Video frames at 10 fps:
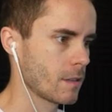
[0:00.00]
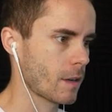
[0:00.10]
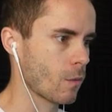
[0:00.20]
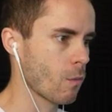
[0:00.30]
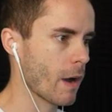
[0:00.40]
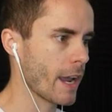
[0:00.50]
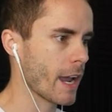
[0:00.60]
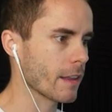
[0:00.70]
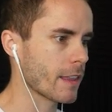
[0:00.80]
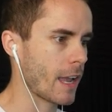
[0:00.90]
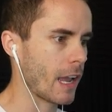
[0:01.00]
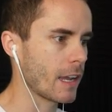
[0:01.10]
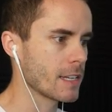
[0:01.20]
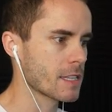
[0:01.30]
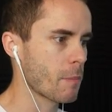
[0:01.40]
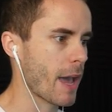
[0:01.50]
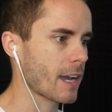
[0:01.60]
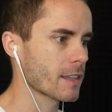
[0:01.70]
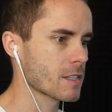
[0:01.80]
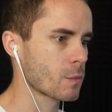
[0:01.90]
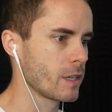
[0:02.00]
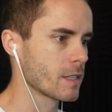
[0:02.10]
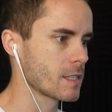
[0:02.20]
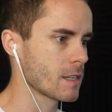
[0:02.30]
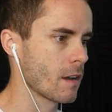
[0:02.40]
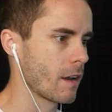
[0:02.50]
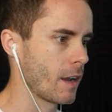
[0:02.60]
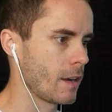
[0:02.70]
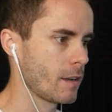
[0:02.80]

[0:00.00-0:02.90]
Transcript: Like way out there is the back of the Swindon sign,